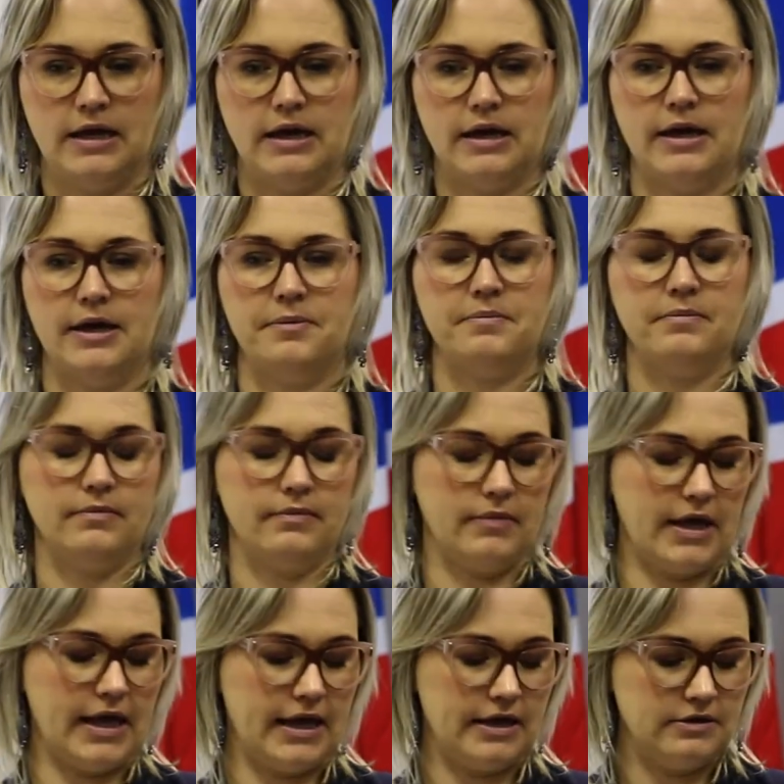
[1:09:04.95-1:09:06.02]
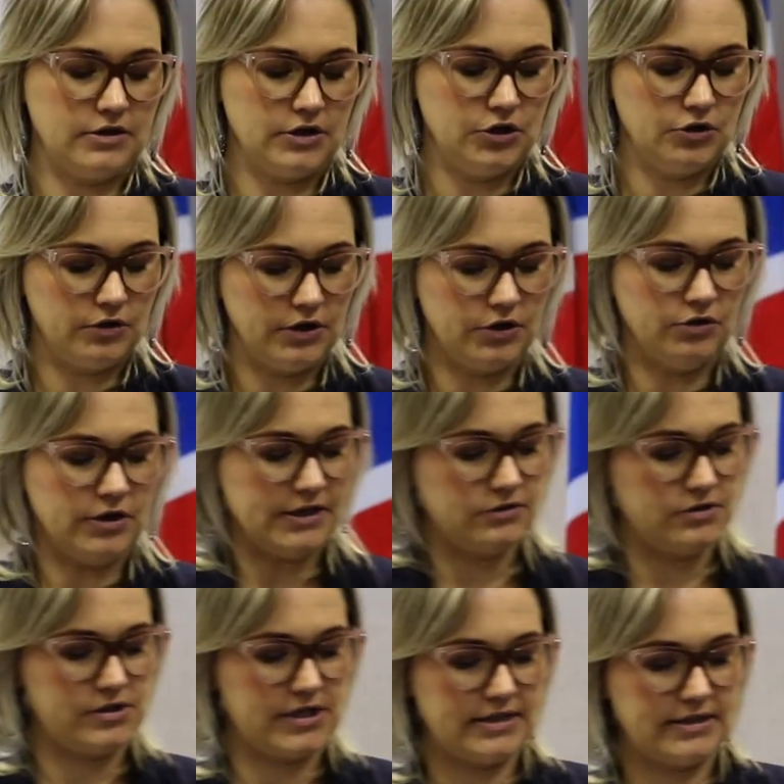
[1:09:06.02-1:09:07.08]
And you need to
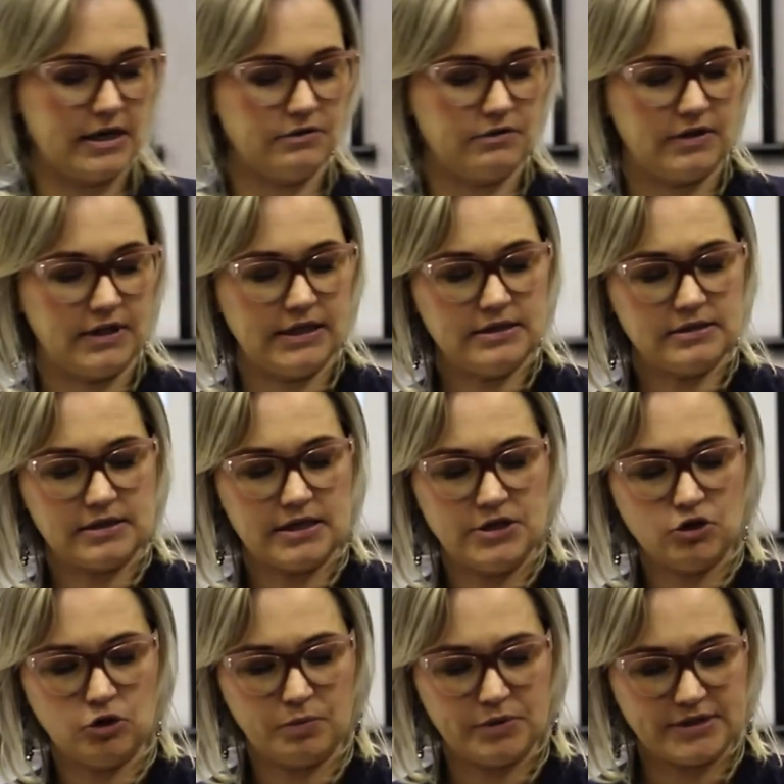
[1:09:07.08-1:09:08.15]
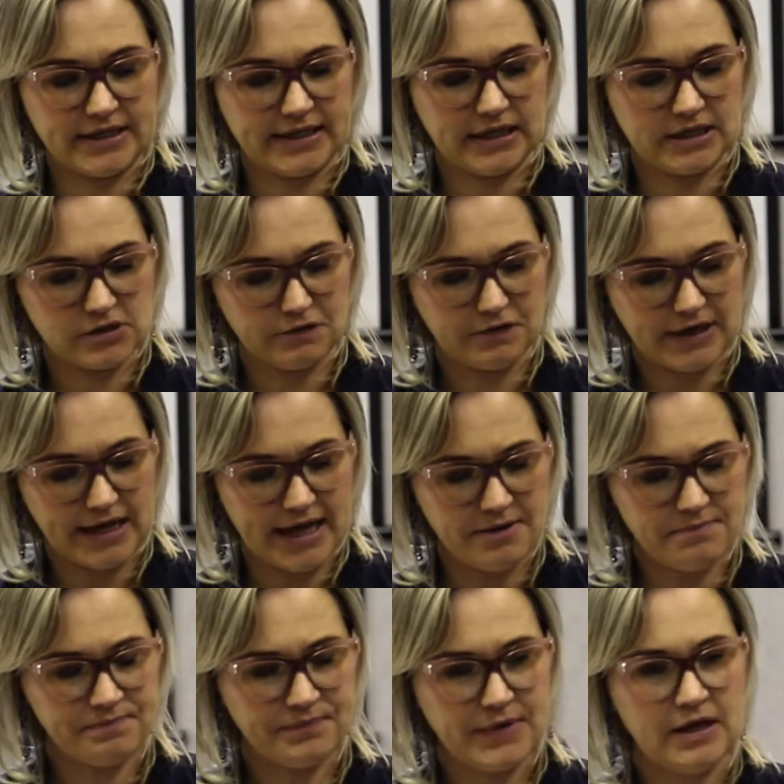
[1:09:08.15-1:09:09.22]
set out these in your particulars of claim.